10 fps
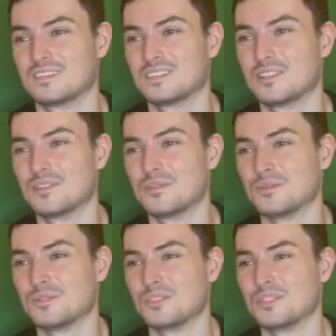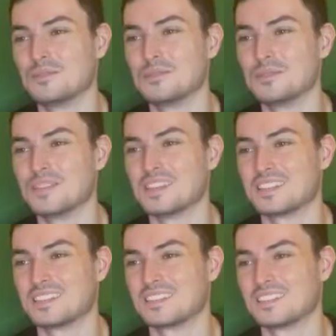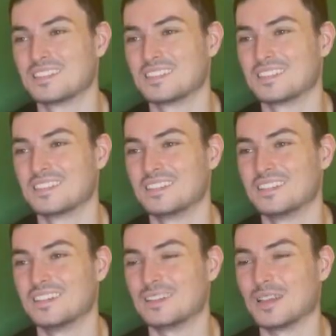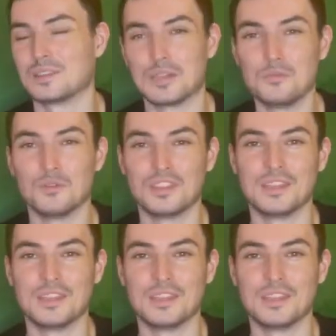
No, don't do this. I don't want the